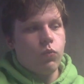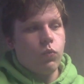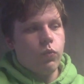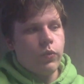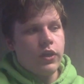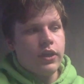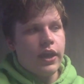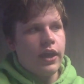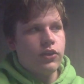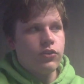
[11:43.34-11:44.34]
We
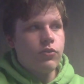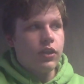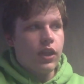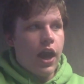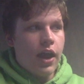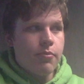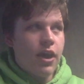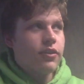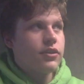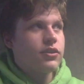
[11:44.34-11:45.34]
can't do a lot
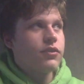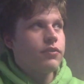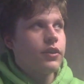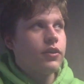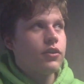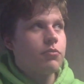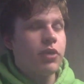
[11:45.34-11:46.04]
about this in the field.